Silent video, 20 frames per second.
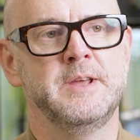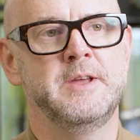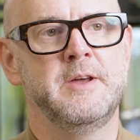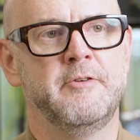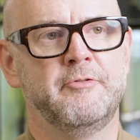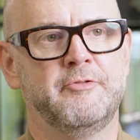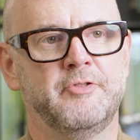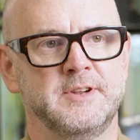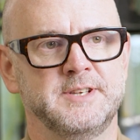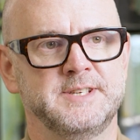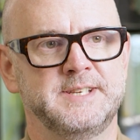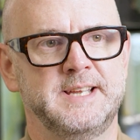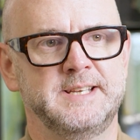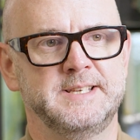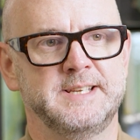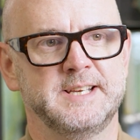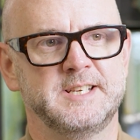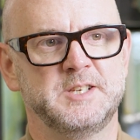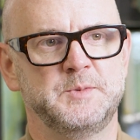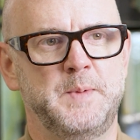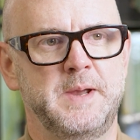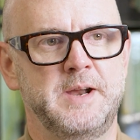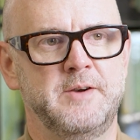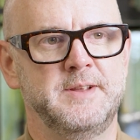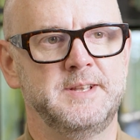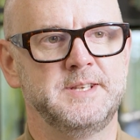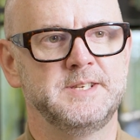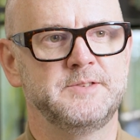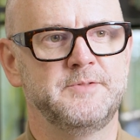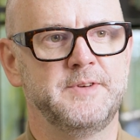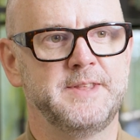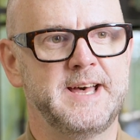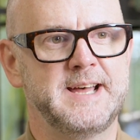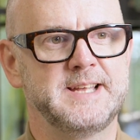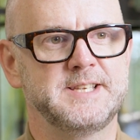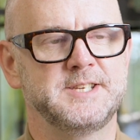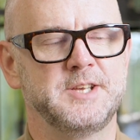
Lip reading: front-end experience for that,